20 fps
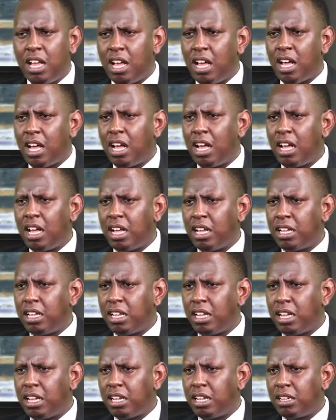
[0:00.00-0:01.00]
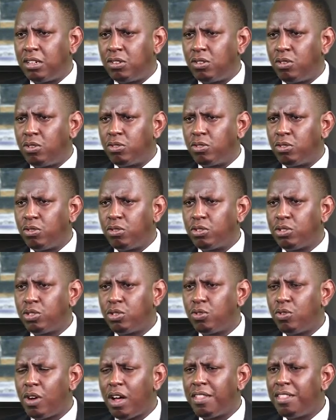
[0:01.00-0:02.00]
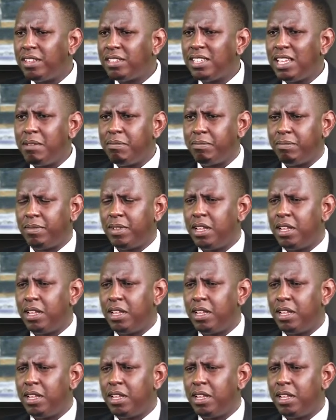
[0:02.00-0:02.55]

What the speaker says: or so are the same.